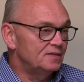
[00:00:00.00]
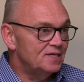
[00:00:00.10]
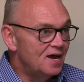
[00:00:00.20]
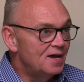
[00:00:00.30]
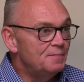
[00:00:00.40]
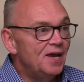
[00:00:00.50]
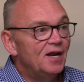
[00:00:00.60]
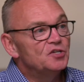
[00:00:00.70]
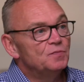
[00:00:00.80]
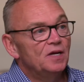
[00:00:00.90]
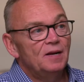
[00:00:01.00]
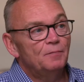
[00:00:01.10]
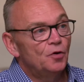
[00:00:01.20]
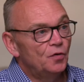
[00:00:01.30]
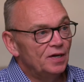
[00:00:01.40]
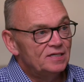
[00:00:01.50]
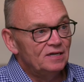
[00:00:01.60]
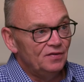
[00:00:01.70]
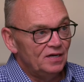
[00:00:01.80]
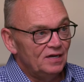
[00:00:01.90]
time management, and
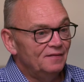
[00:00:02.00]
productivity.